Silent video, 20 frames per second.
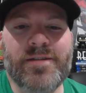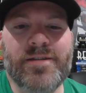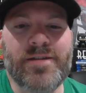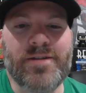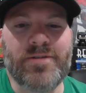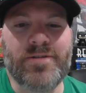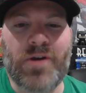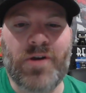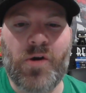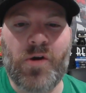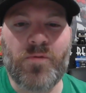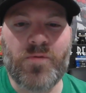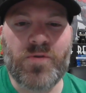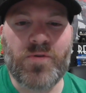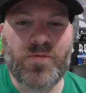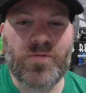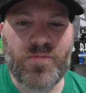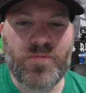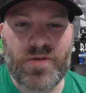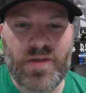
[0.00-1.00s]
You know,
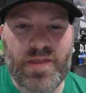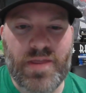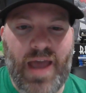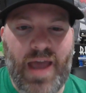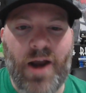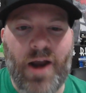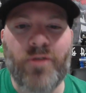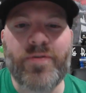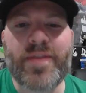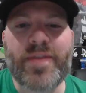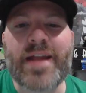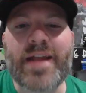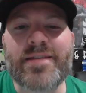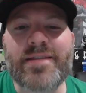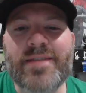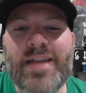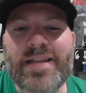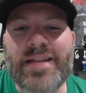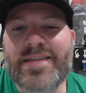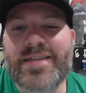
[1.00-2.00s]

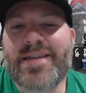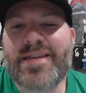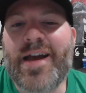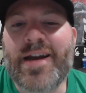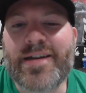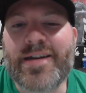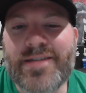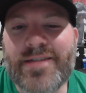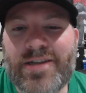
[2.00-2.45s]
that sucks.